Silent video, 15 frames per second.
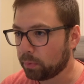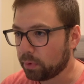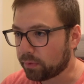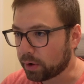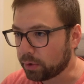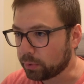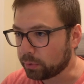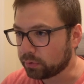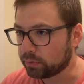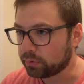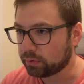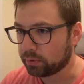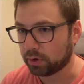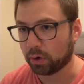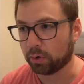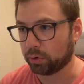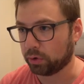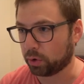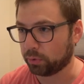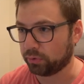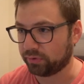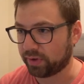If I do, you know, you
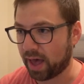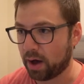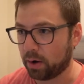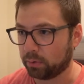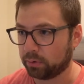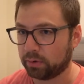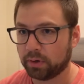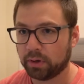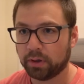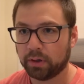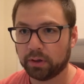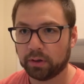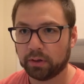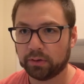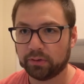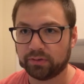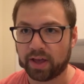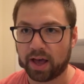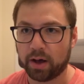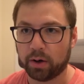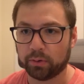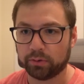go down,
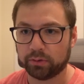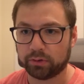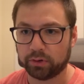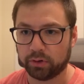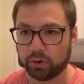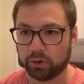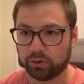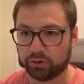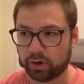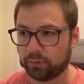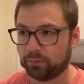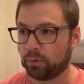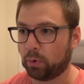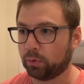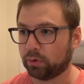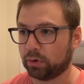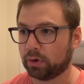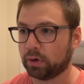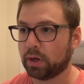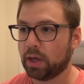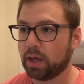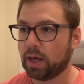down to the shared
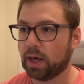folder.